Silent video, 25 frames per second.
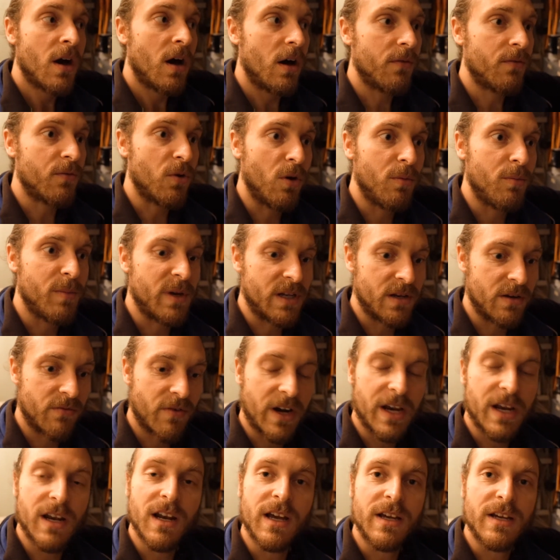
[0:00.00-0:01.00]
I've got to meet the
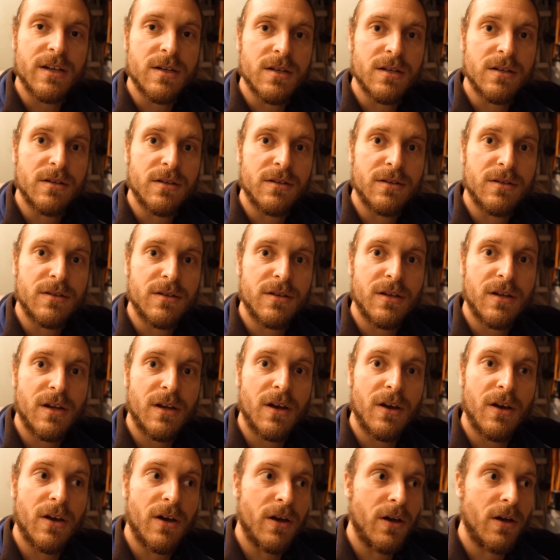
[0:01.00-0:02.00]
regulations,
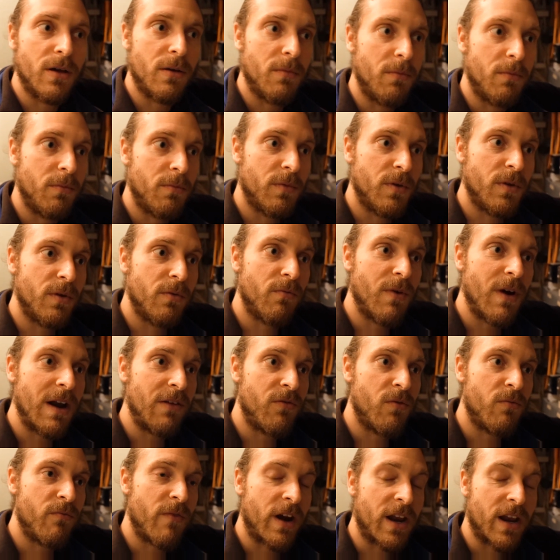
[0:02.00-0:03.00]
the
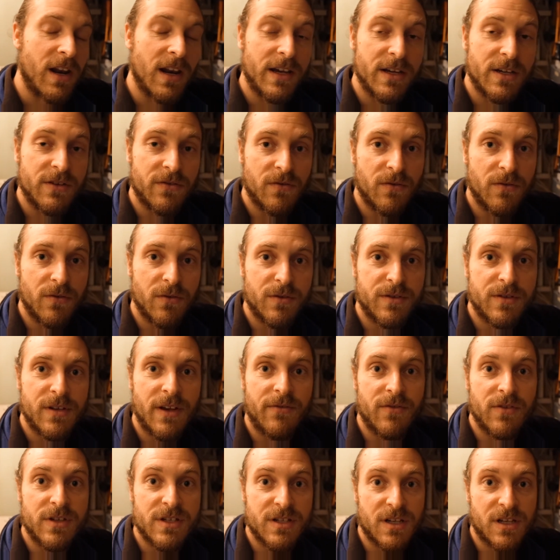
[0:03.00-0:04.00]
relevant regulation
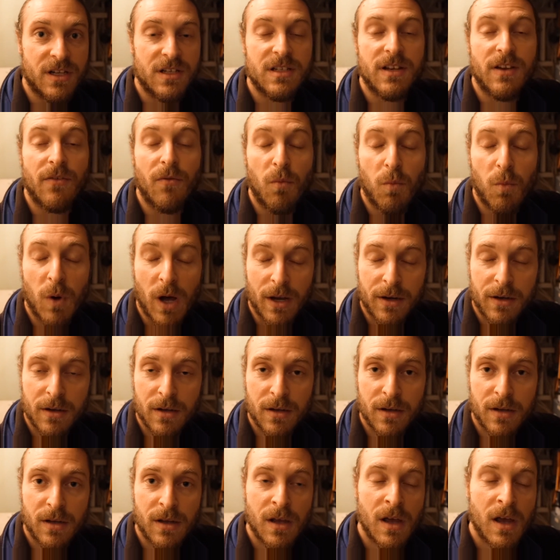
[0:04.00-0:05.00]
7671,
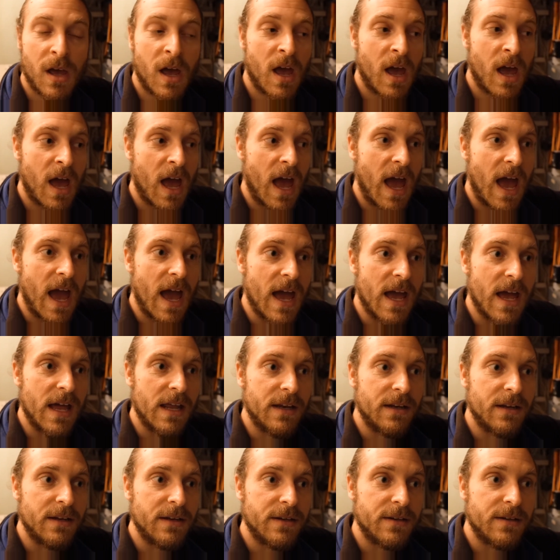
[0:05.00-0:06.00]

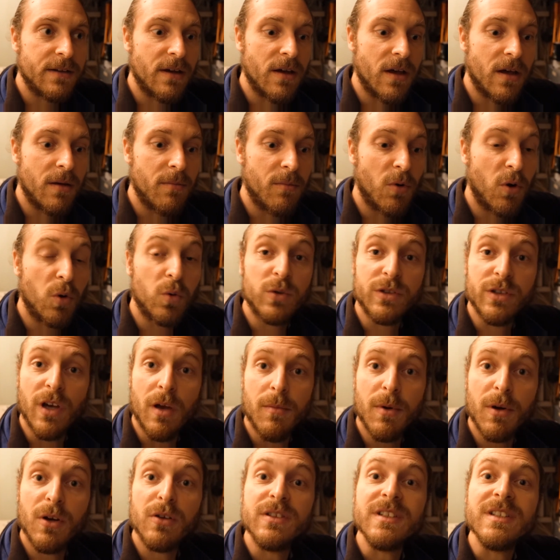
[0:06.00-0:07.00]
and
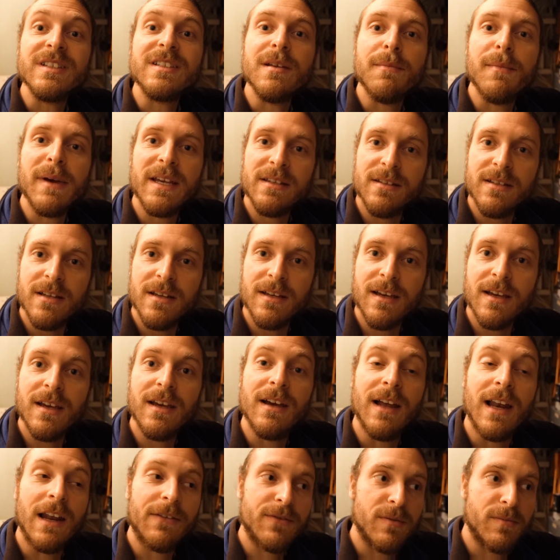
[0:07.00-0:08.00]
also because it's
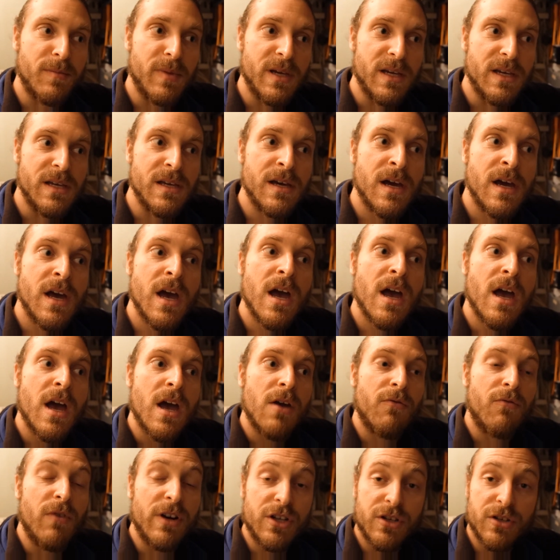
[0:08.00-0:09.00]
domestic, it'll have to be
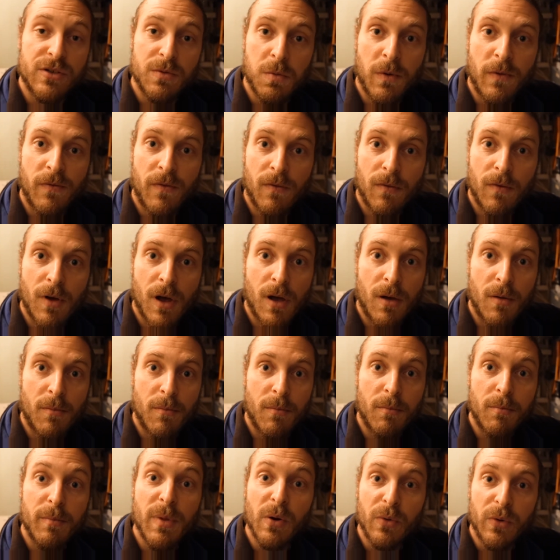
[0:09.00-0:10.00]
registered with
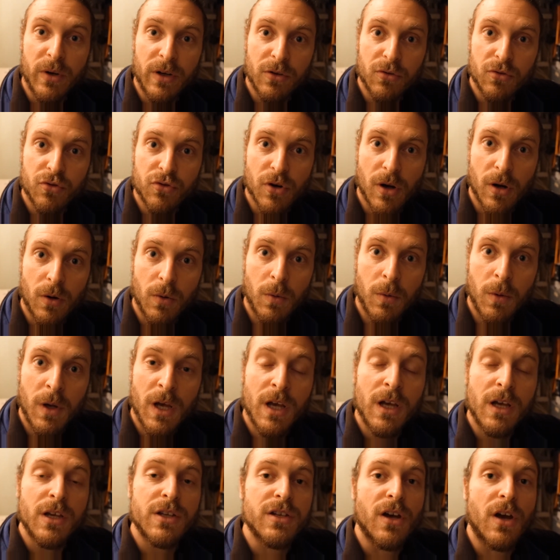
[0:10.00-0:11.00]
building control.
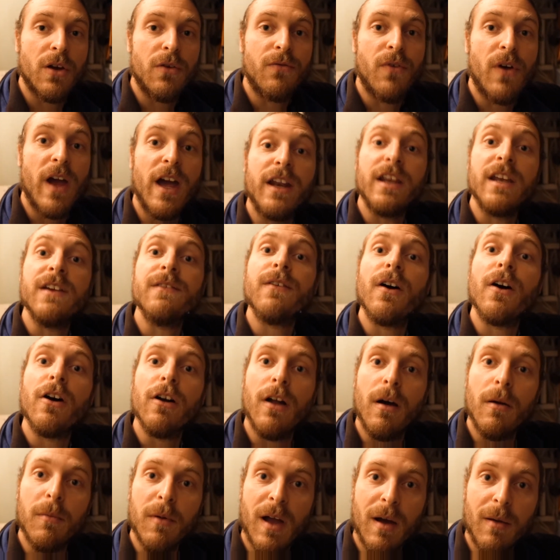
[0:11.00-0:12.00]
So for any
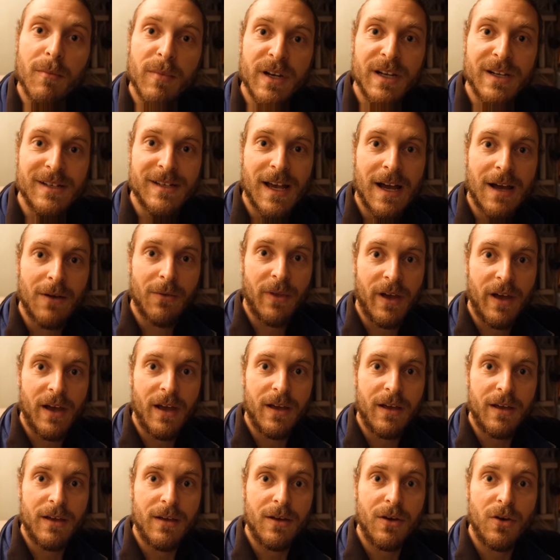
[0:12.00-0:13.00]
fire alarm companies out
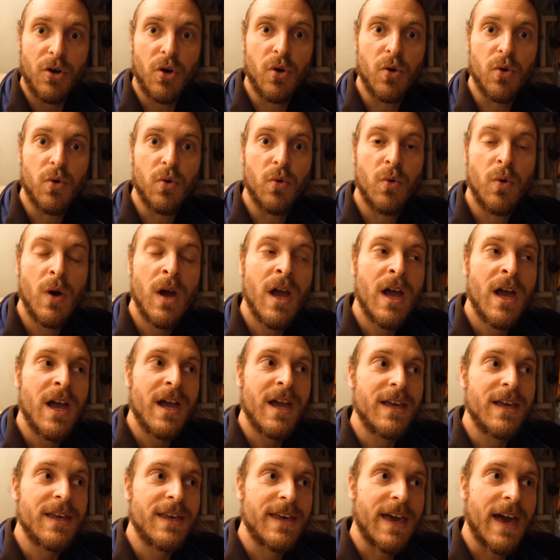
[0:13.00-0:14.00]
there who
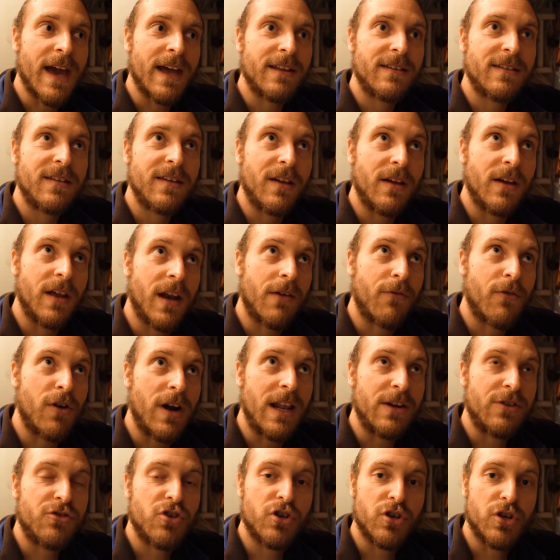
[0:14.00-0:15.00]
get another
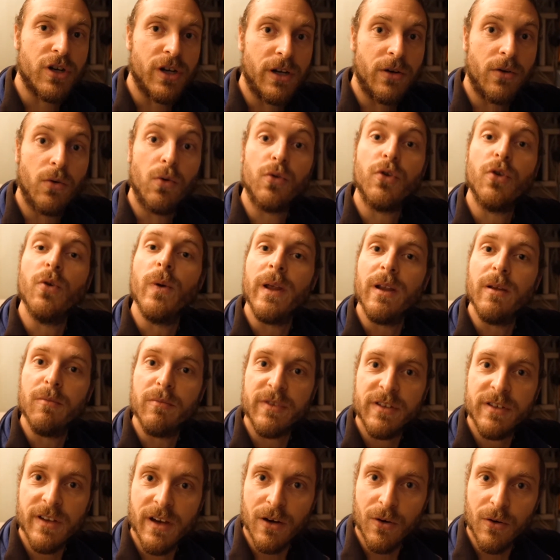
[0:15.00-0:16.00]
electrician in or do it
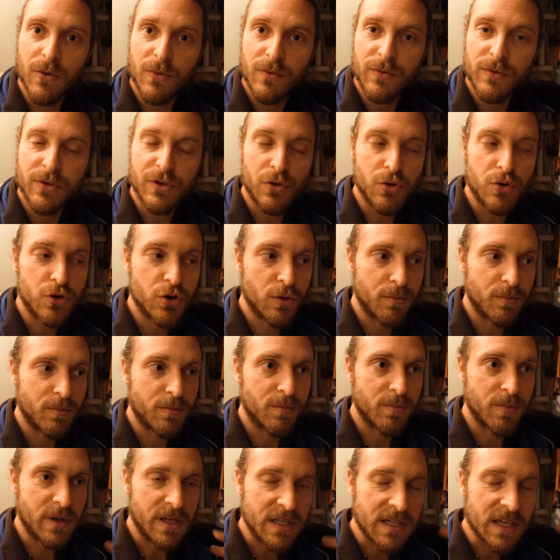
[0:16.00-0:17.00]
themselves, you
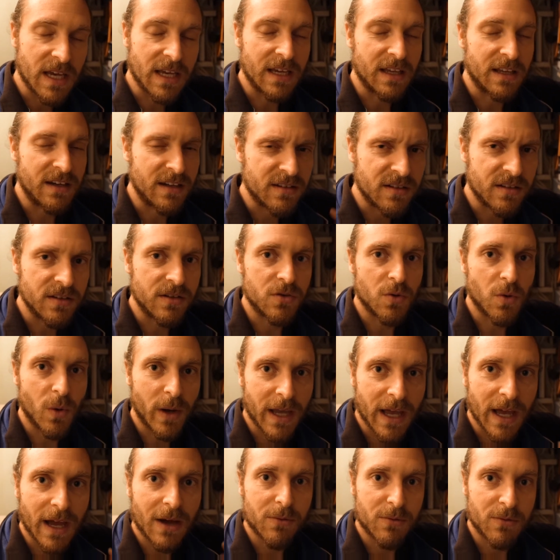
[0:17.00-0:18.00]
should be taking this into
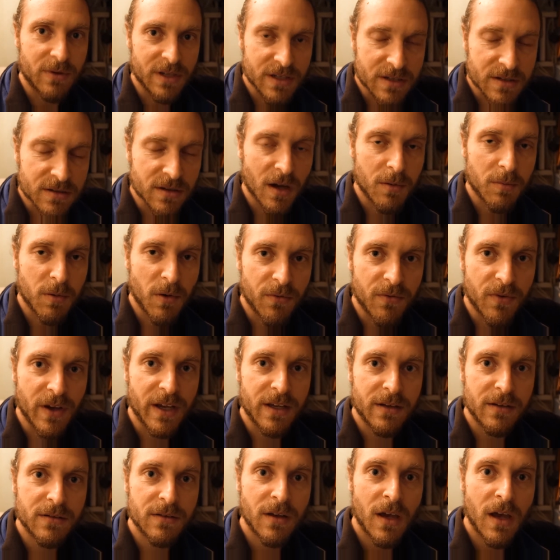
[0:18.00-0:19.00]
account, these type of
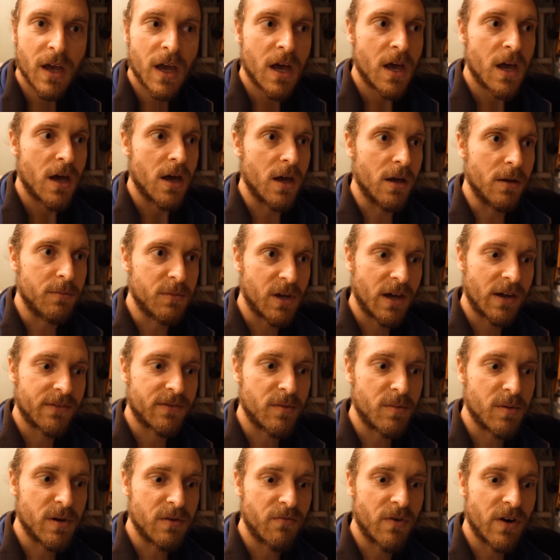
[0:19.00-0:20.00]
things. You have
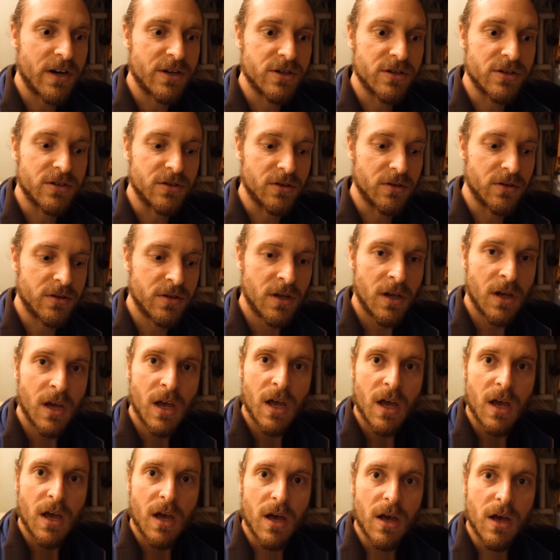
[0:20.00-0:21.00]
to be registered,
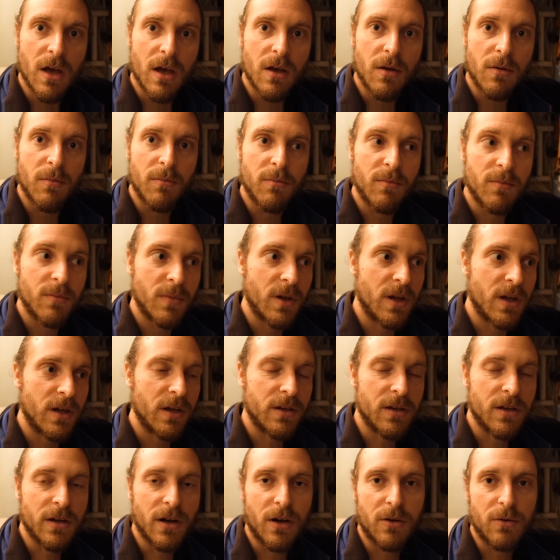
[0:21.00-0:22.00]

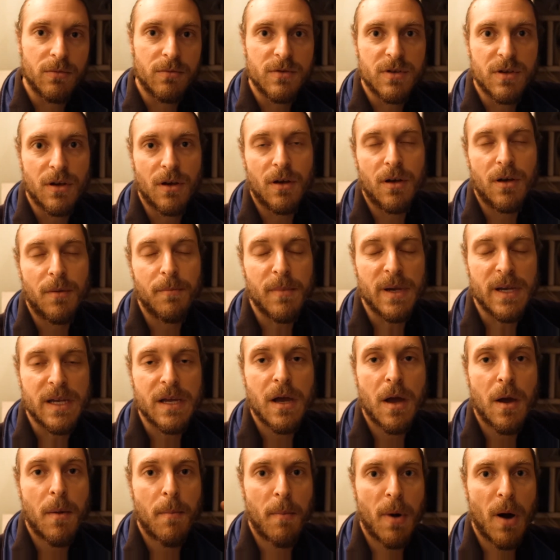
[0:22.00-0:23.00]
to
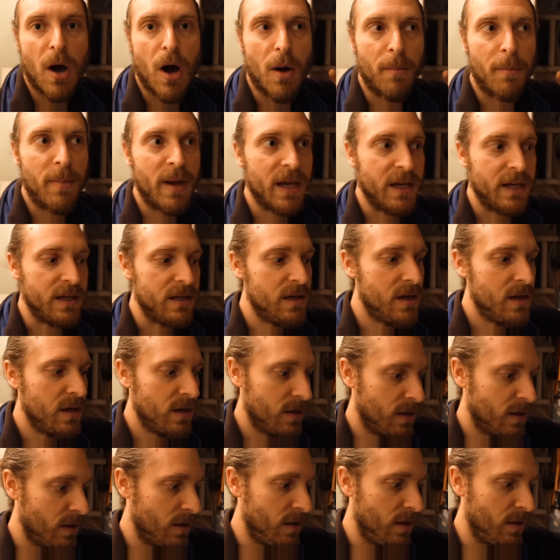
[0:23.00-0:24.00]
meet Part P
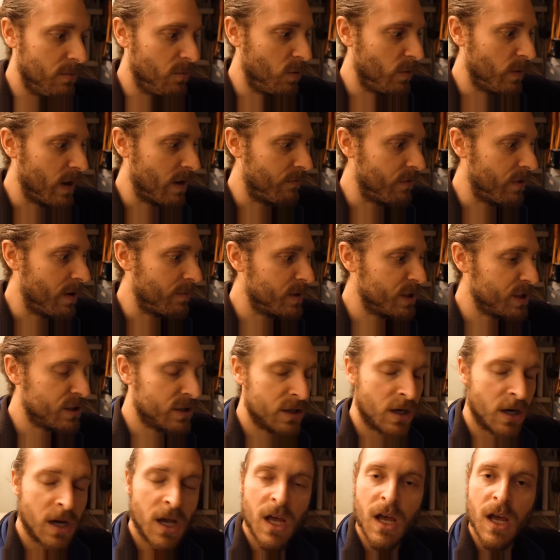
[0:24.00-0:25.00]
and all that
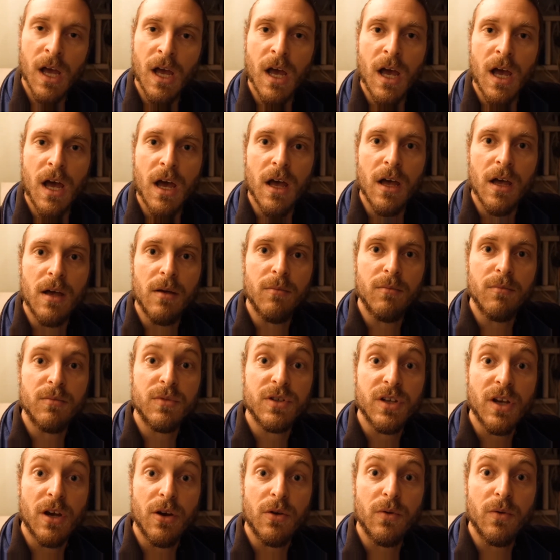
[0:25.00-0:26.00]
rubbish.
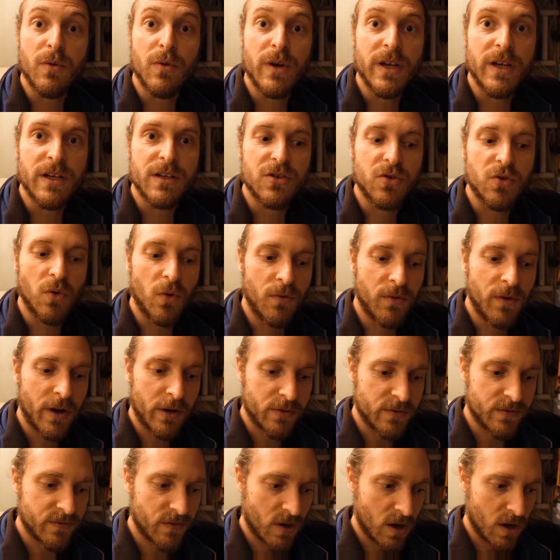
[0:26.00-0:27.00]
So it's sort of
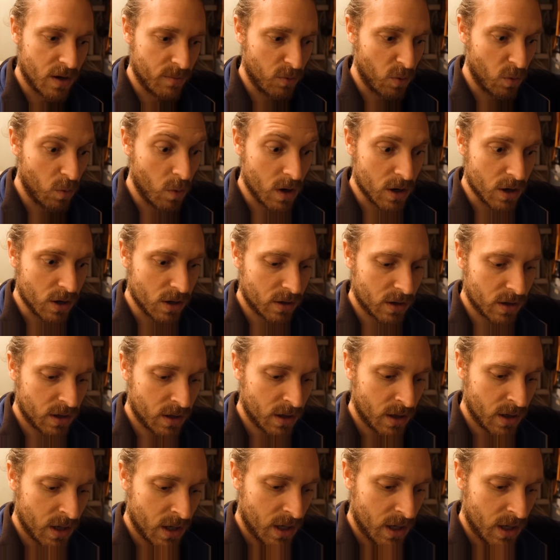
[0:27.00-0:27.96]
notifiable work,